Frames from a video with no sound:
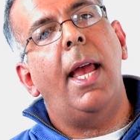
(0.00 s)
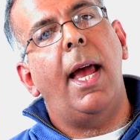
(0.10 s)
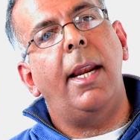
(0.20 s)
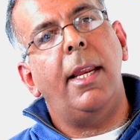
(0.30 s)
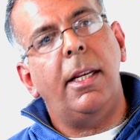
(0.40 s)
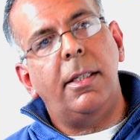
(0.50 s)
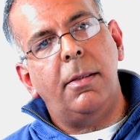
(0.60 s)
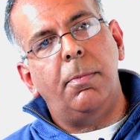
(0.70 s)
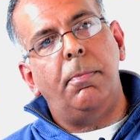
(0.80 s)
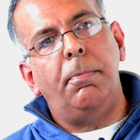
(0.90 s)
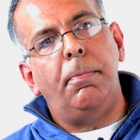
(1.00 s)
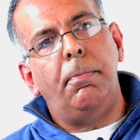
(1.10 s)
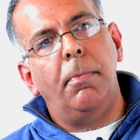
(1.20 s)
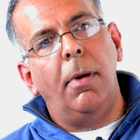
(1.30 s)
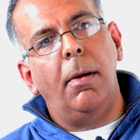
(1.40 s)
and it's
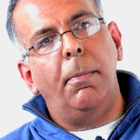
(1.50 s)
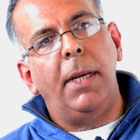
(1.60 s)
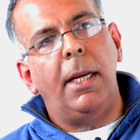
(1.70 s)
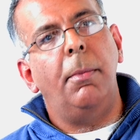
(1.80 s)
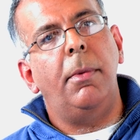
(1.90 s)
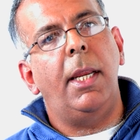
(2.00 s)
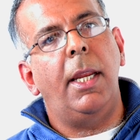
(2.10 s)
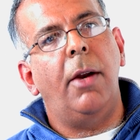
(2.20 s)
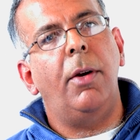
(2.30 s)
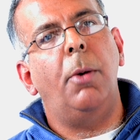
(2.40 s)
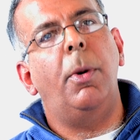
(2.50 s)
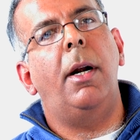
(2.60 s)
become an area